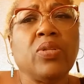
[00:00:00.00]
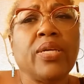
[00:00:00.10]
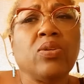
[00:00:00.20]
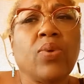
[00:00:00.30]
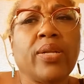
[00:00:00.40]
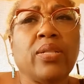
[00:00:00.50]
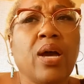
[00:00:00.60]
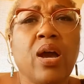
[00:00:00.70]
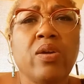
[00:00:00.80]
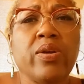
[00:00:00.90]
in
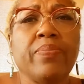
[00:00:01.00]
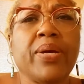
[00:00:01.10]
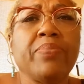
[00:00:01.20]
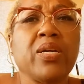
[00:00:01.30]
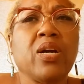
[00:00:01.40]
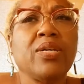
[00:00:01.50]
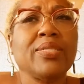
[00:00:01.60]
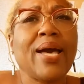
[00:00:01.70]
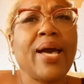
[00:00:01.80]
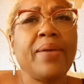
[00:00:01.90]
Guadalajara, but because
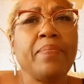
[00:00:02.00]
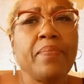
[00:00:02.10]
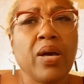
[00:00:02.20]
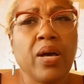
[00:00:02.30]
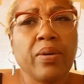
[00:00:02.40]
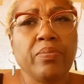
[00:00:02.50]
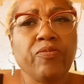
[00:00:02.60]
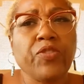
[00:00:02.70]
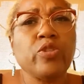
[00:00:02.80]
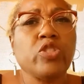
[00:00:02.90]
I'm
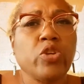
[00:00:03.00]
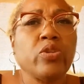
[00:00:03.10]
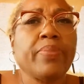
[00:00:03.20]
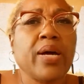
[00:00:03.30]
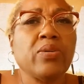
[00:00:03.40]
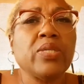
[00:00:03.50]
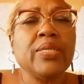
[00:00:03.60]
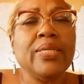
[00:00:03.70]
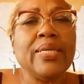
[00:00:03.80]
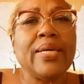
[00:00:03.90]
first heard about
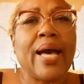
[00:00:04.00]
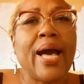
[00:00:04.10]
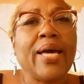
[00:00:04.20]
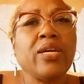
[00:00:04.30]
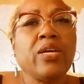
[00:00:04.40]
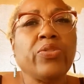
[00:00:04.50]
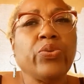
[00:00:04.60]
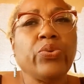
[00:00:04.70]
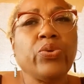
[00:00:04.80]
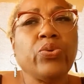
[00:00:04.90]
Anna
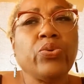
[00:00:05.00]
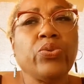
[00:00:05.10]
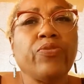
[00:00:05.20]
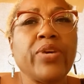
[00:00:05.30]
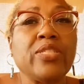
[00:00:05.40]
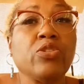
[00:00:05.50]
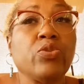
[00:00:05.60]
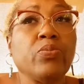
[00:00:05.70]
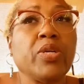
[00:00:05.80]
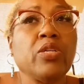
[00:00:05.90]
through the
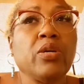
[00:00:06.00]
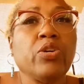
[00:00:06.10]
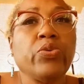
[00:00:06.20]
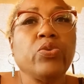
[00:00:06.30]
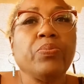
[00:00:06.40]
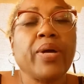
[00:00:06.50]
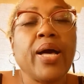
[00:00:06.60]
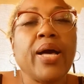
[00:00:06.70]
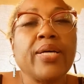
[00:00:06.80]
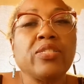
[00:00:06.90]
Facebook group
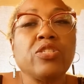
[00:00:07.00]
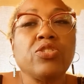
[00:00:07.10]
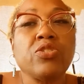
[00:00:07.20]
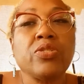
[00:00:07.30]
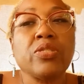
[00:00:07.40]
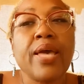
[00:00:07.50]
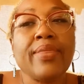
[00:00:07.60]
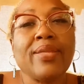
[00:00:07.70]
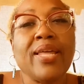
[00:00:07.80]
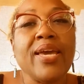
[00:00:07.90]
Sisters at
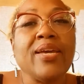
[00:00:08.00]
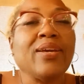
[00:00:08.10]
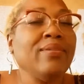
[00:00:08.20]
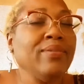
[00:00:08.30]
the Lake,